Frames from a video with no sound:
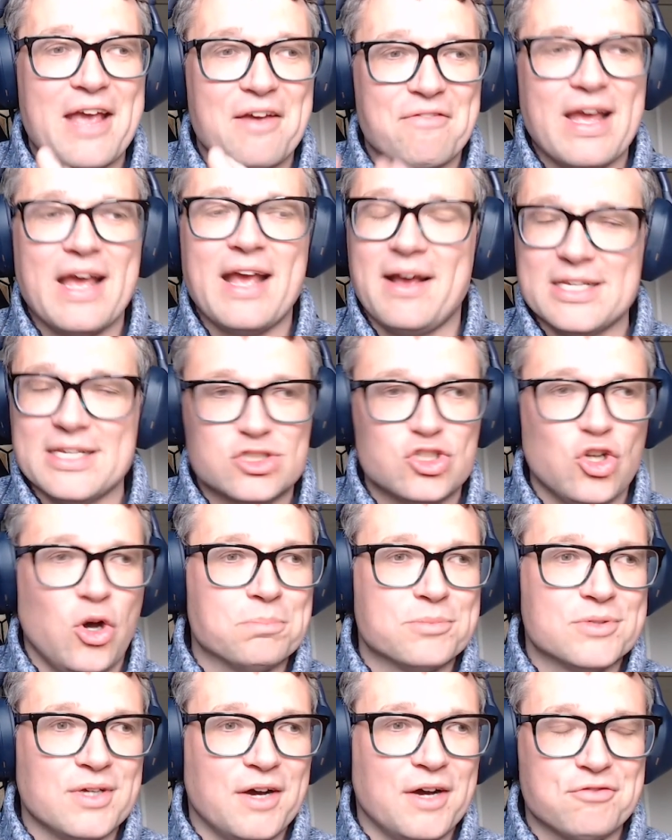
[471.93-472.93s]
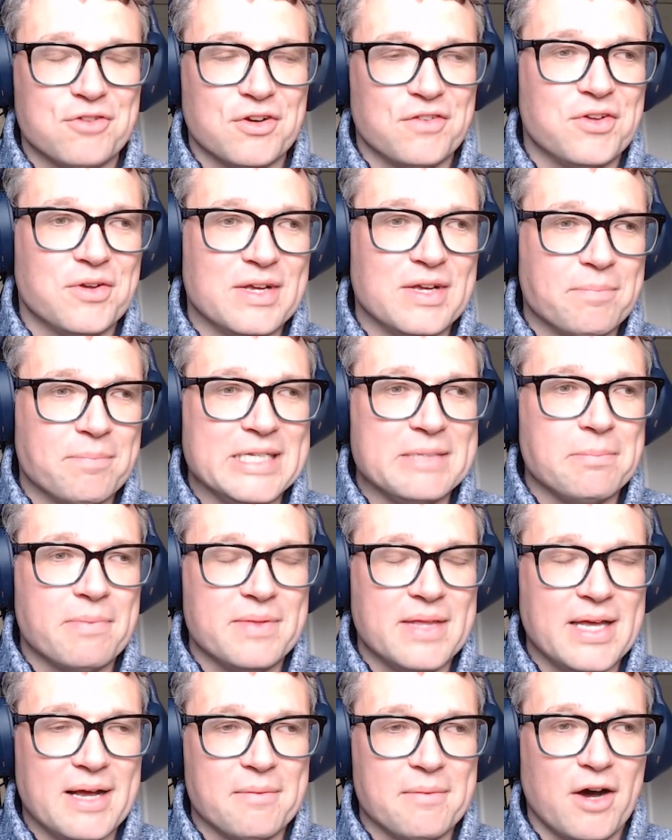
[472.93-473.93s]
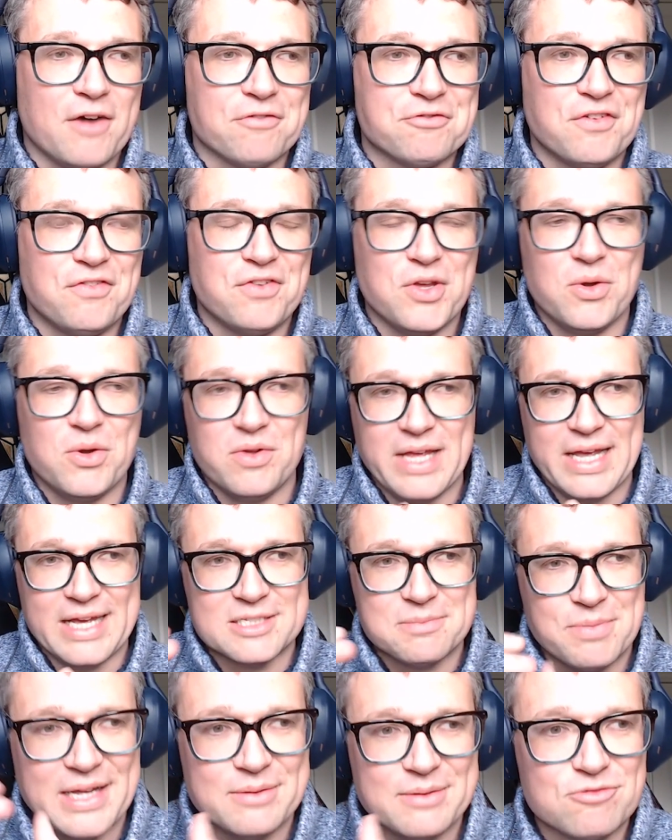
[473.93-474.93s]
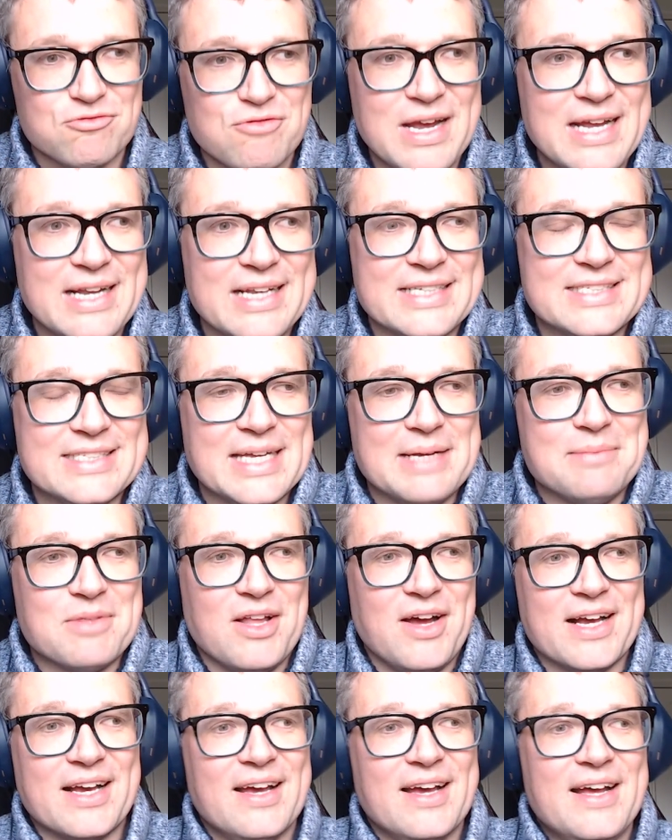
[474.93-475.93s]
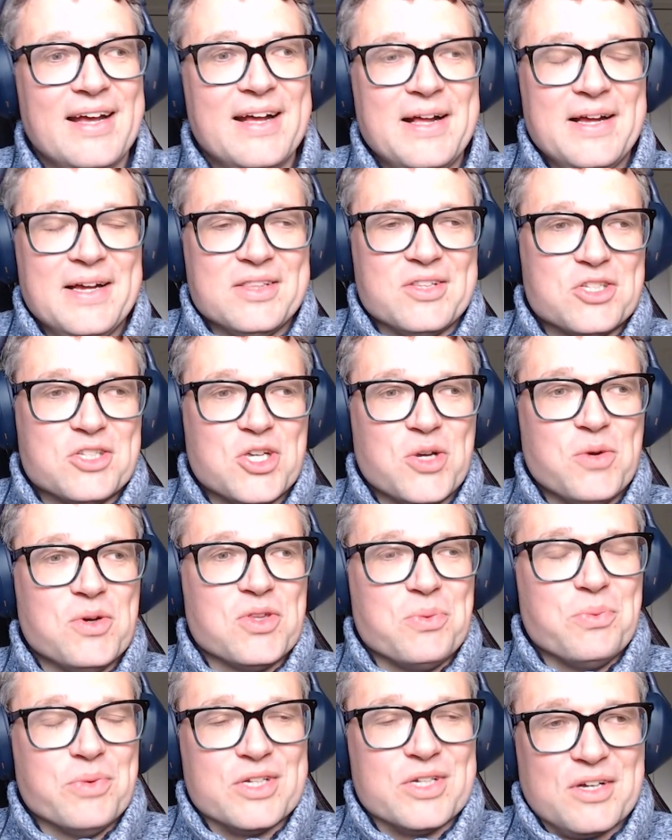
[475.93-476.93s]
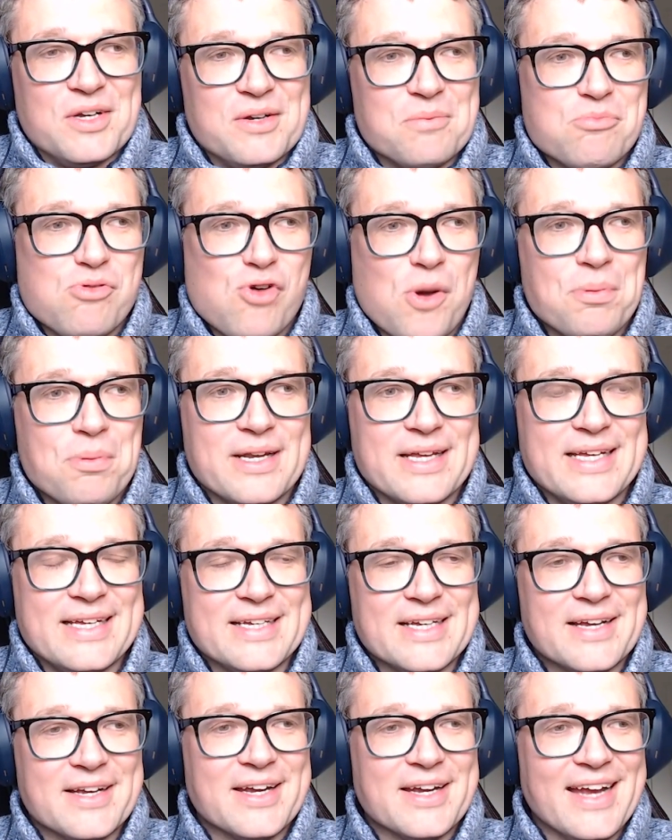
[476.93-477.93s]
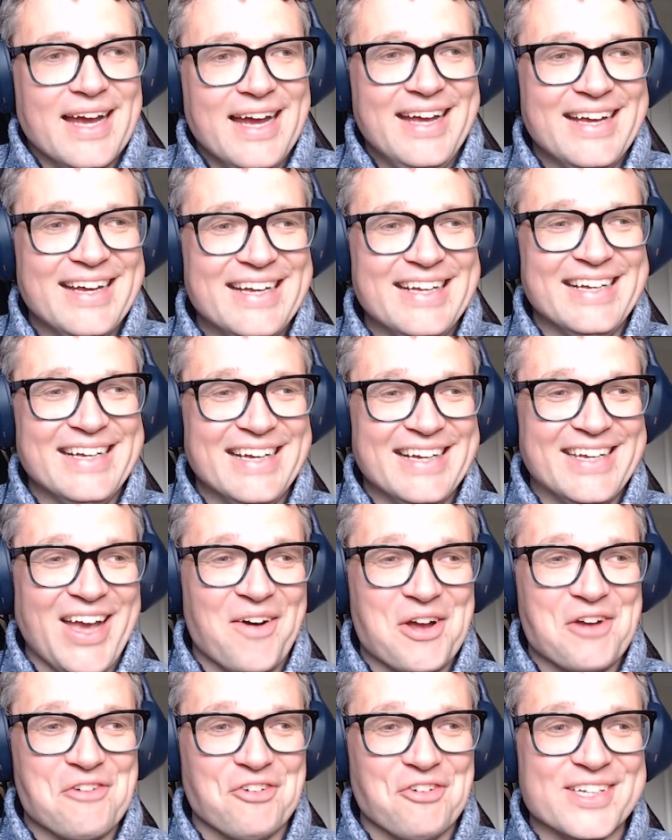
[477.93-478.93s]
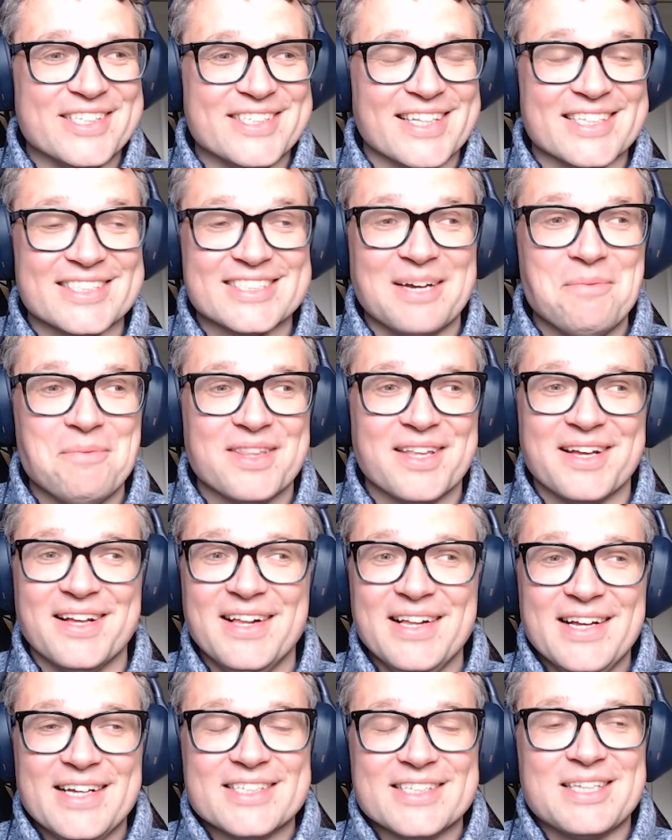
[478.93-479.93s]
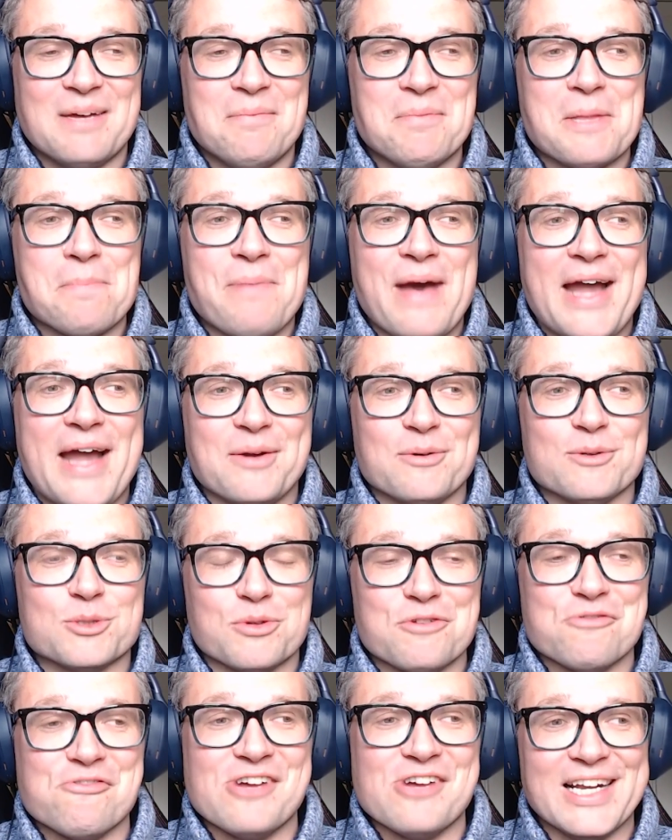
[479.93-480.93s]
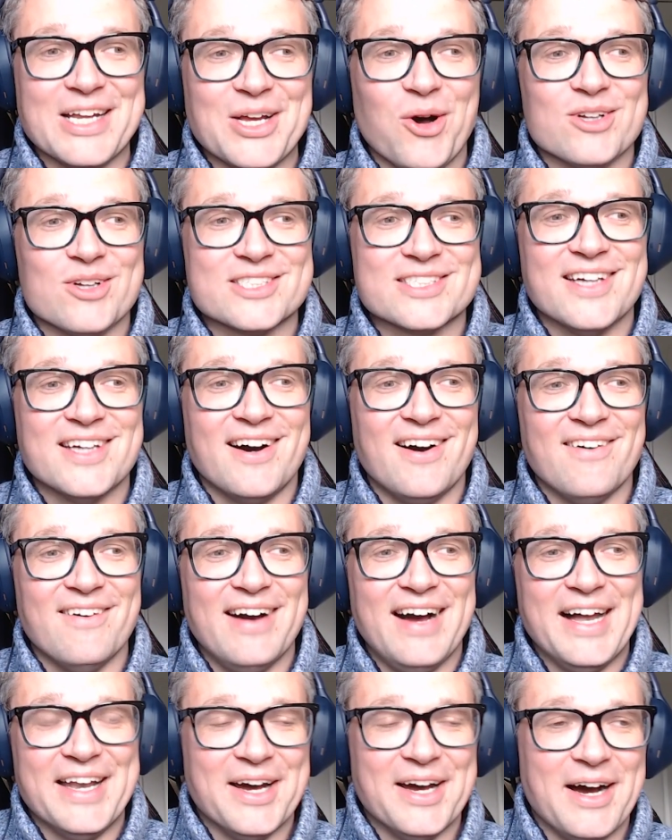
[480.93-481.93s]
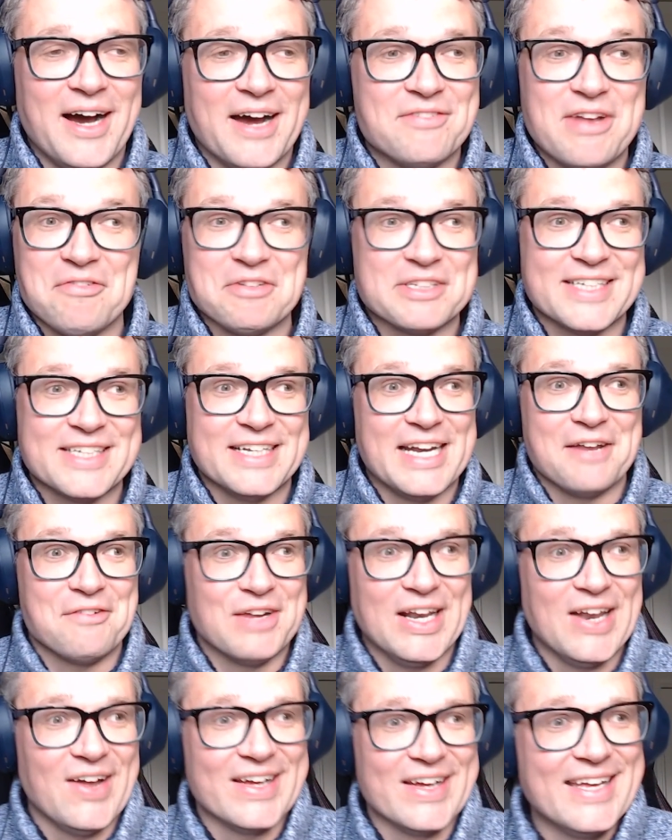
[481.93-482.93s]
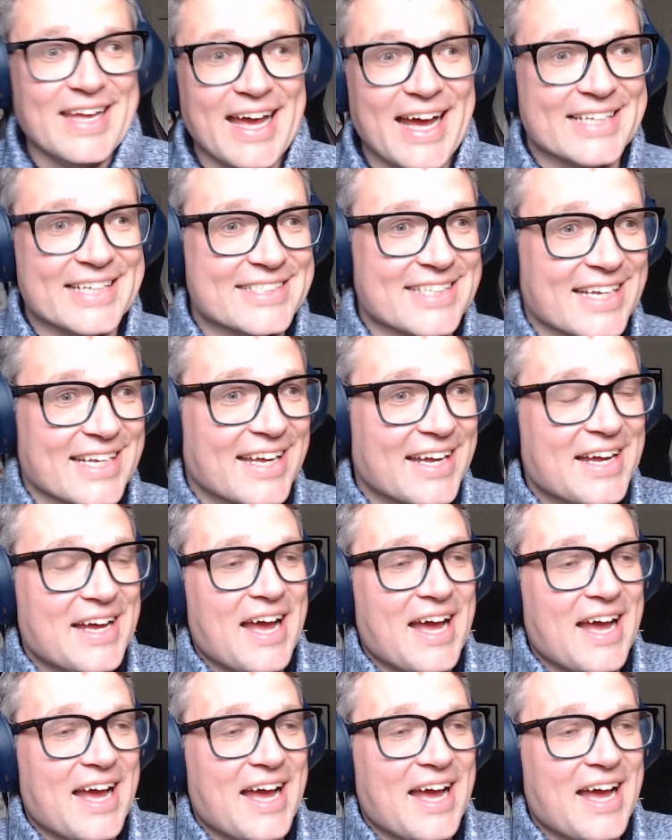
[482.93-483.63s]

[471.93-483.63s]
it stopped after a few years, but it really seemed like the two of them were properly going for each other. Some of the panels were really hostile, and I've never seen anything like it, actually.